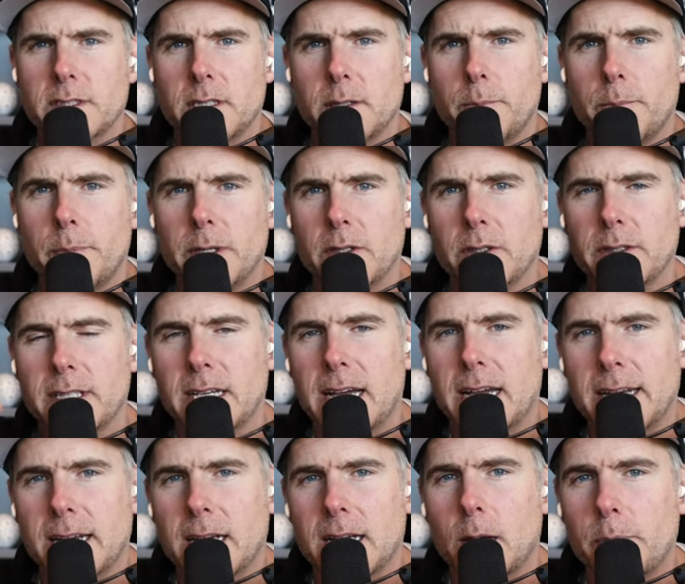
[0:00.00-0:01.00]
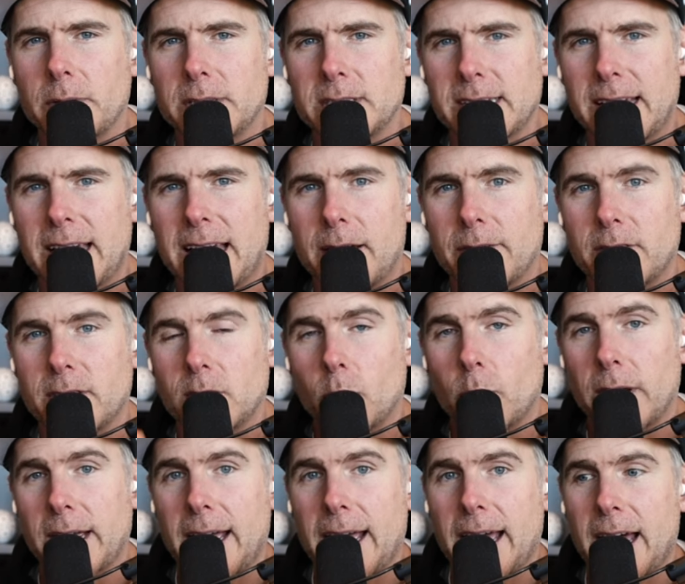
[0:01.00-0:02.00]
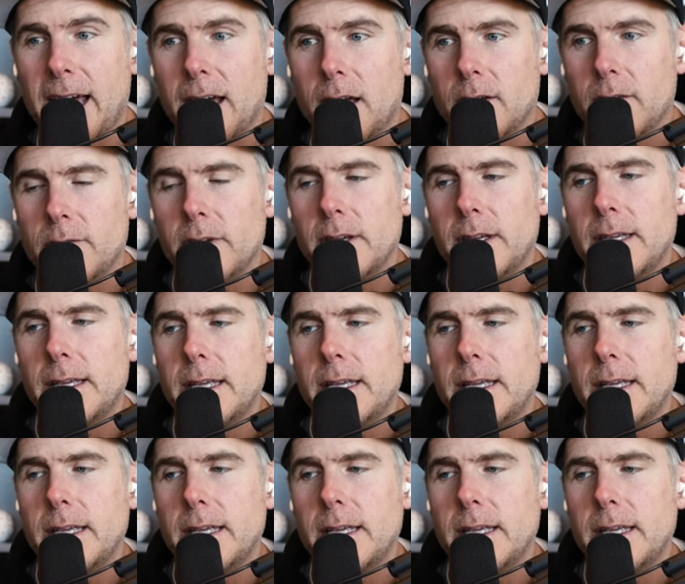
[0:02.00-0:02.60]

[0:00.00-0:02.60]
to build the kind of companies I have in the way I have.